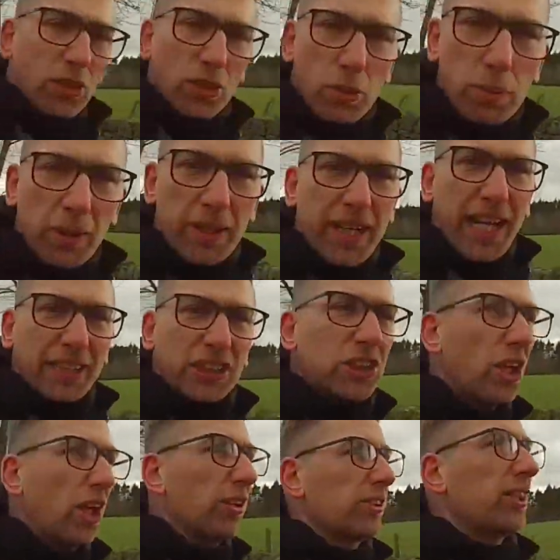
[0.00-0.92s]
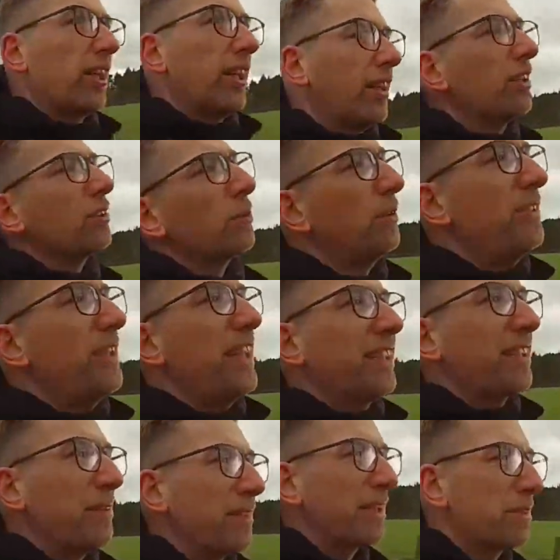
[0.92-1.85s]
got a couple of nice shots. There's one,
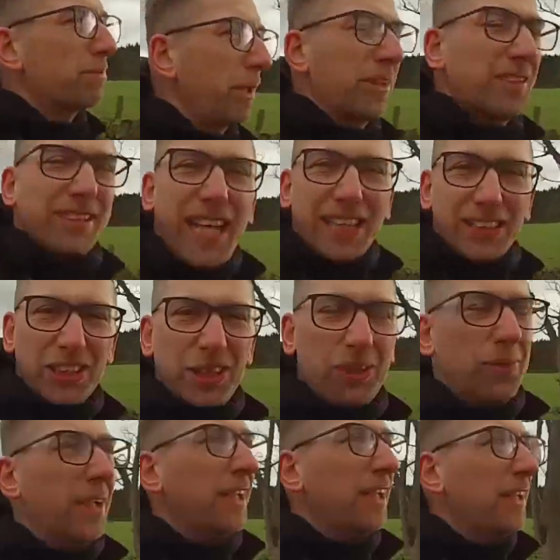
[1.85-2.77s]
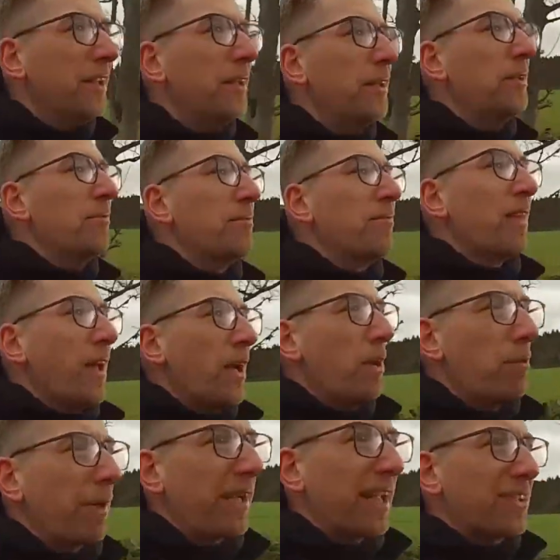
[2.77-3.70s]
somebody's put a statue
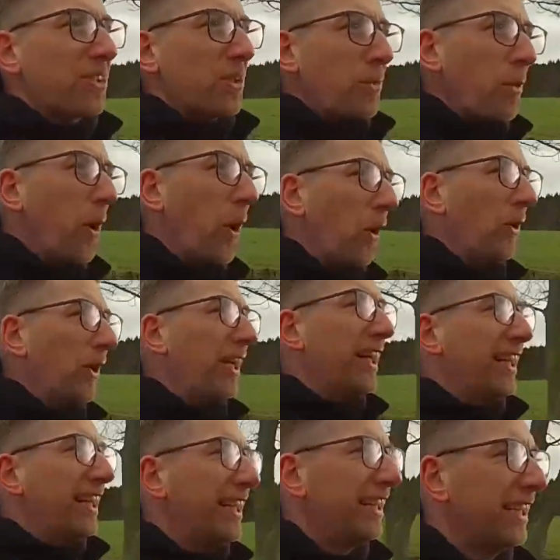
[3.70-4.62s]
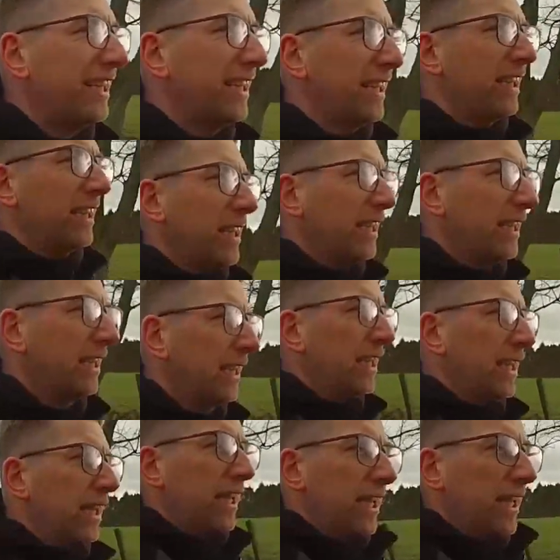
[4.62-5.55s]
up against the wall.
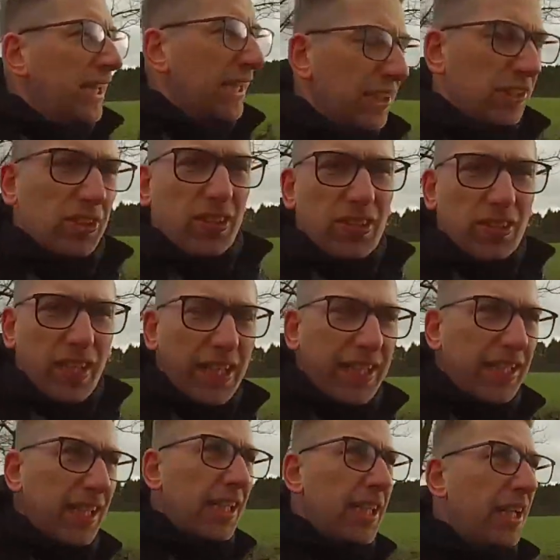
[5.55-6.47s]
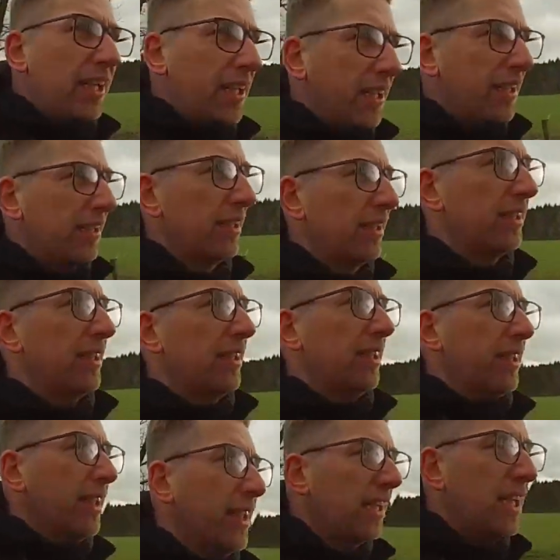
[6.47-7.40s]
It just looks like a
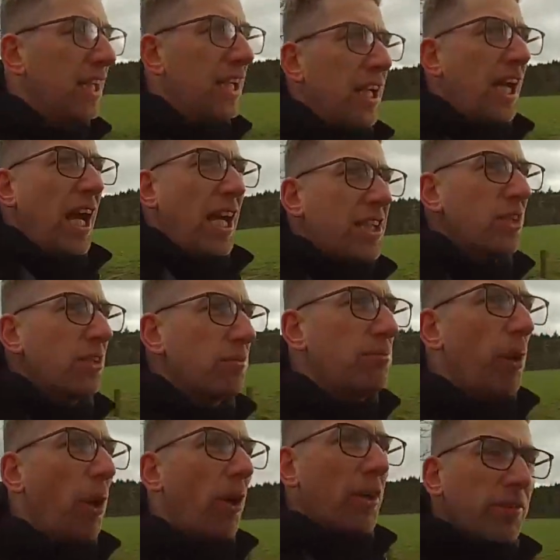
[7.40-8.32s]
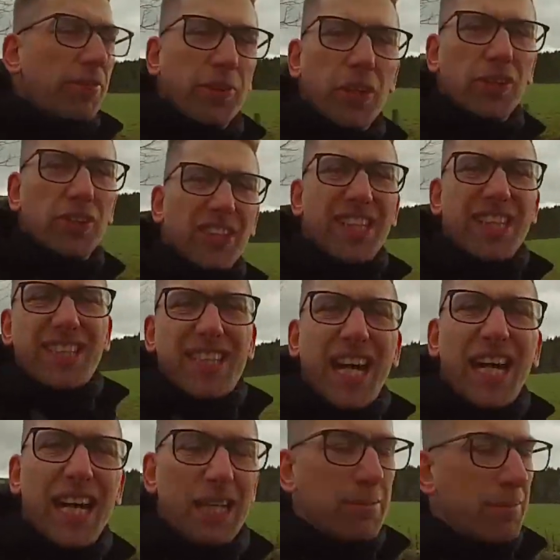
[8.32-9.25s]
young boy frozen in
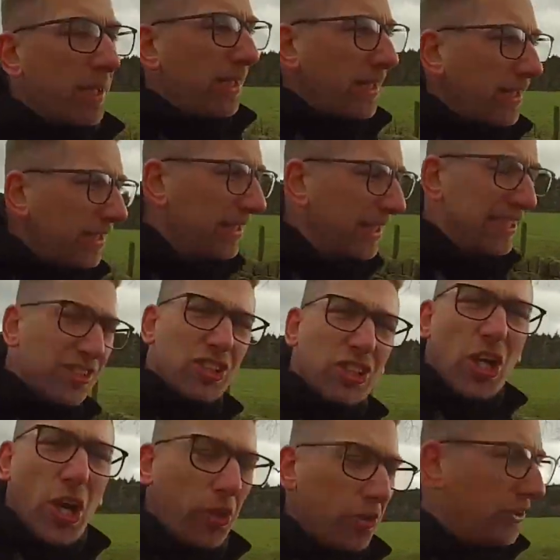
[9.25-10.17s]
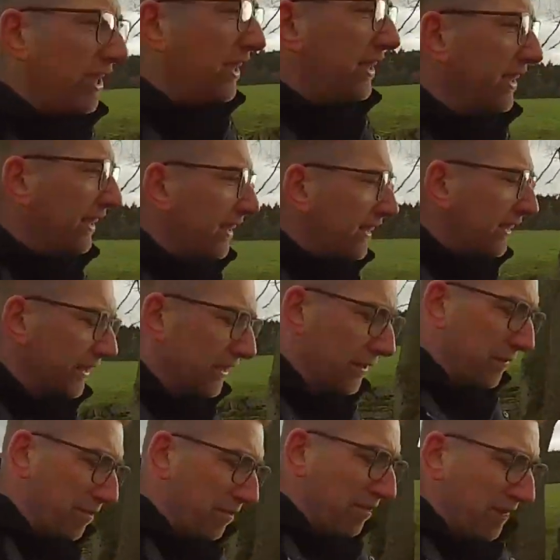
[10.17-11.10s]
time, in stone,
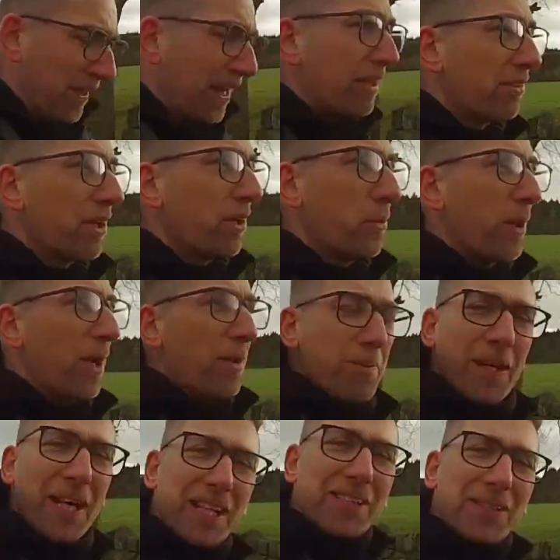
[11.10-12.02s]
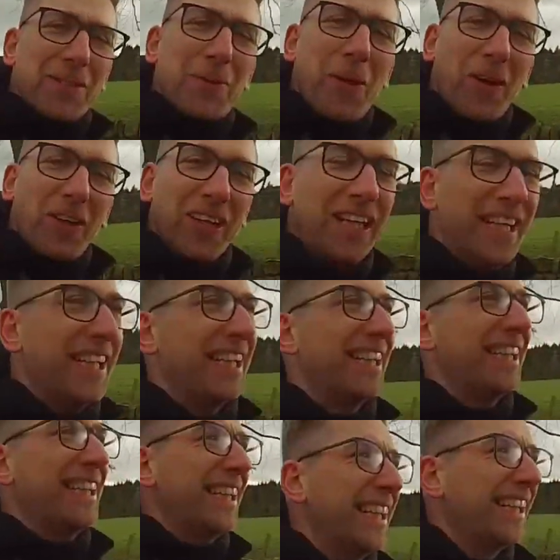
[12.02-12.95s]
having a whip against the wall,
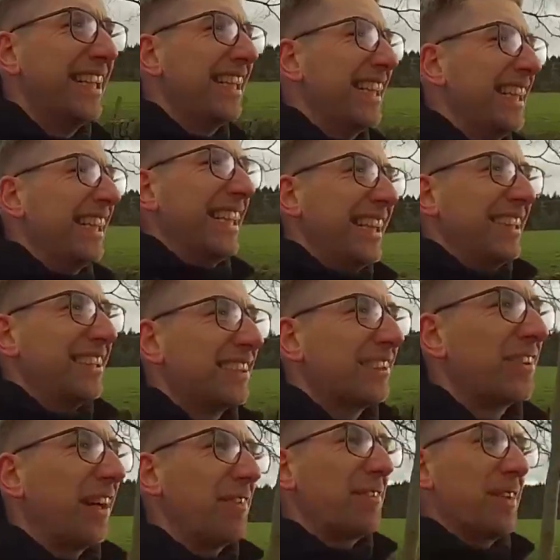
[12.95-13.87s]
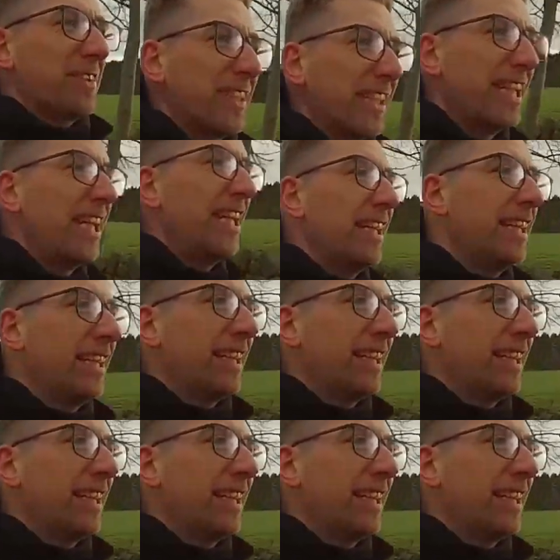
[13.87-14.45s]
which is quite amusing.